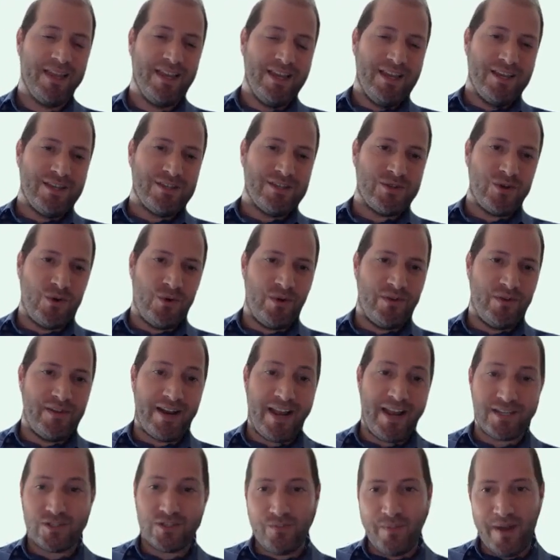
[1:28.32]
So with
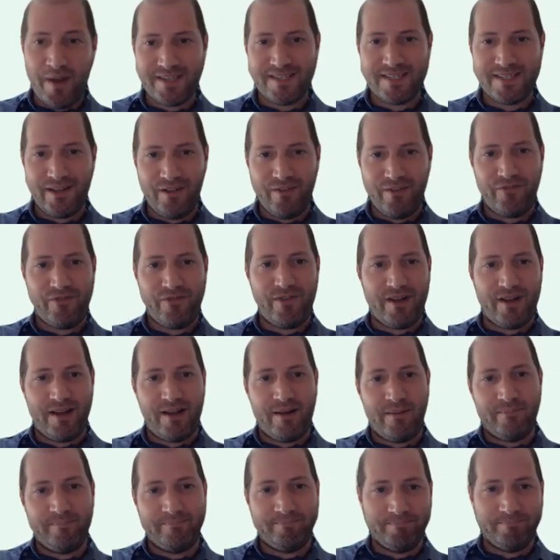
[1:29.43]
regards to myself,
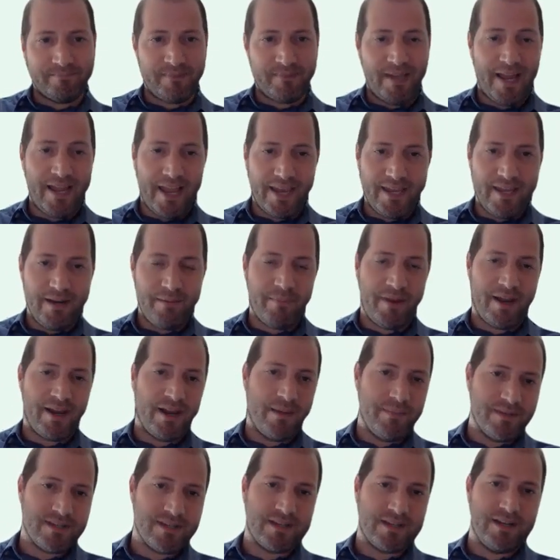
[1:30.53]
hi again, my
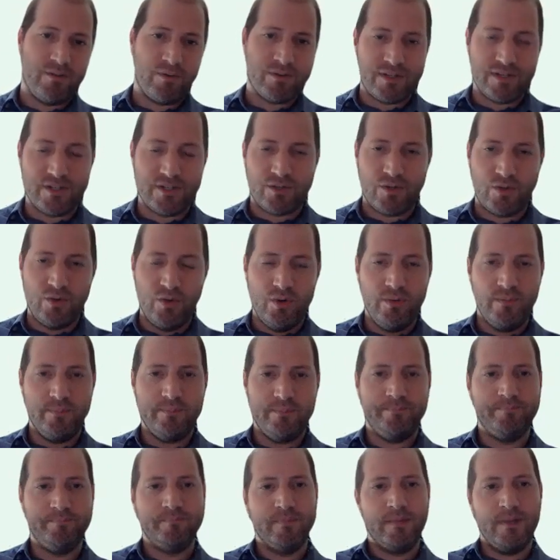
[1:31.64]
name is Klitos Christodoulou.
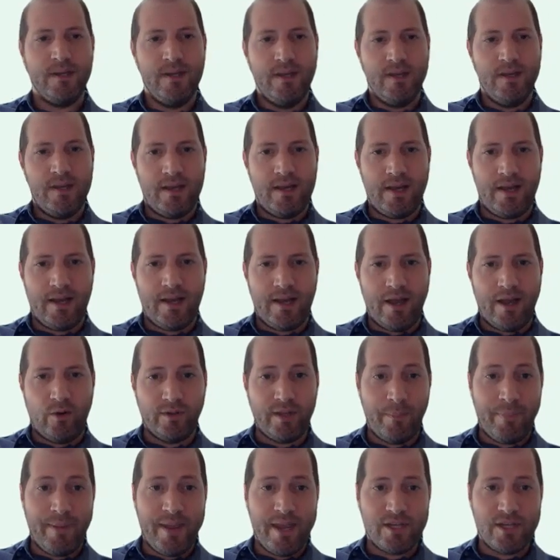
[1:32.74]
I hold
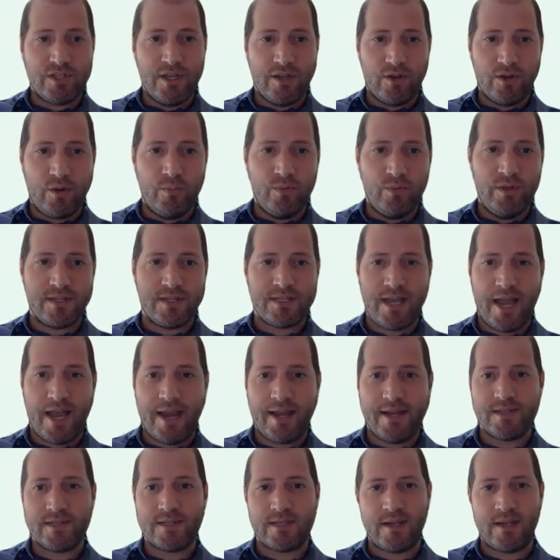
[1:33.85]
a PhD in computer
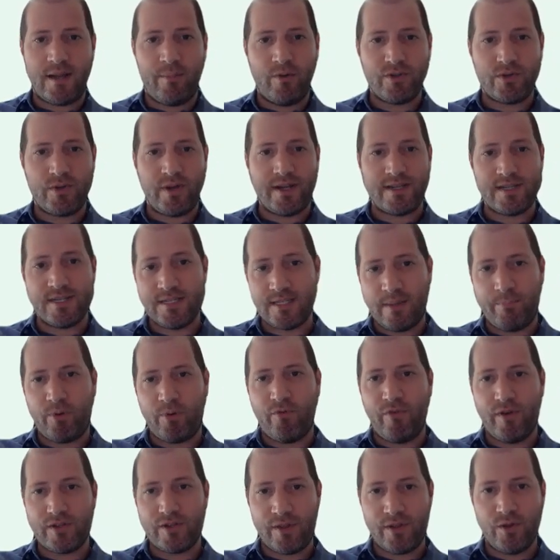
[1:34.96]
science, and I'm also an assistant
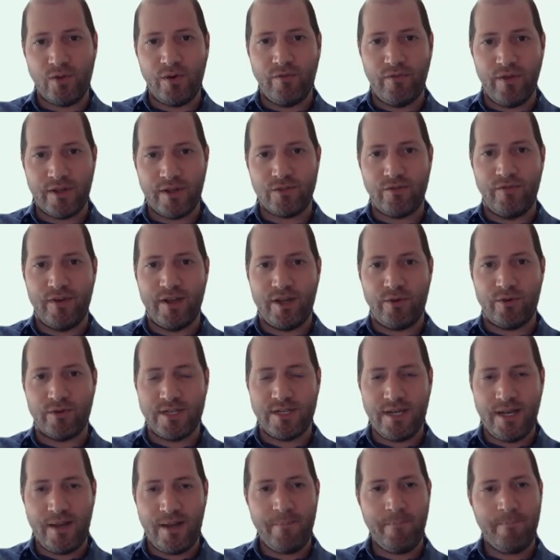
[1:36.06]
professor at the University of
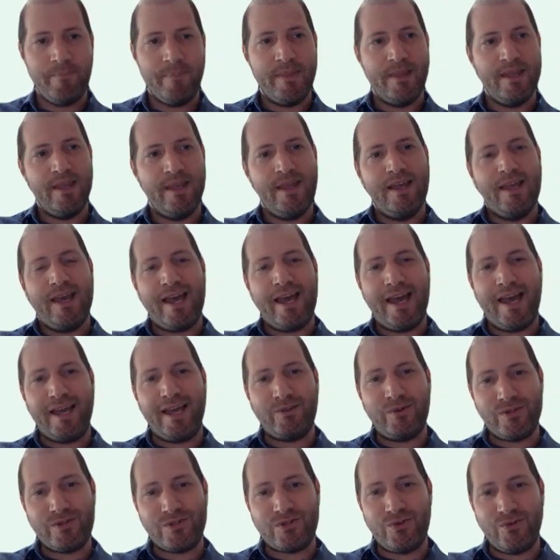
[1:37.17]
Nicosia, and
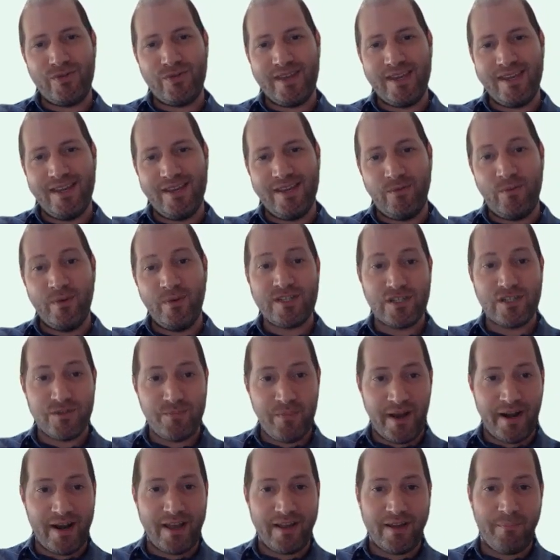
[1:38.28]
also the research
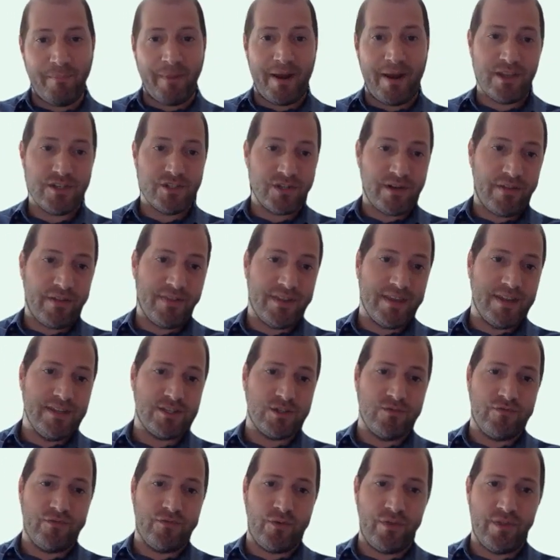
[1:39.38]
manager at the
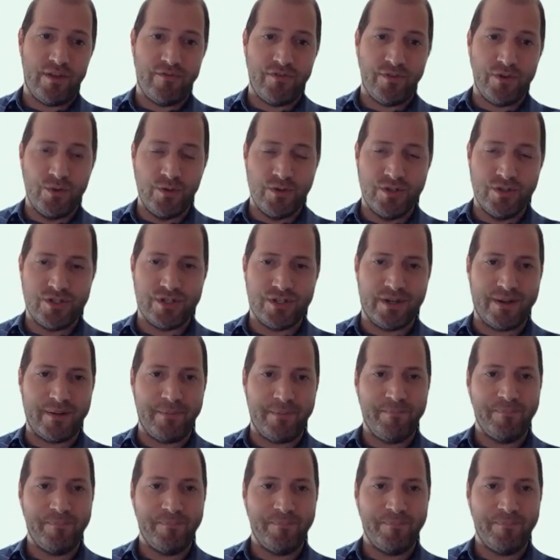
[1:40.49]
Institute for the Future.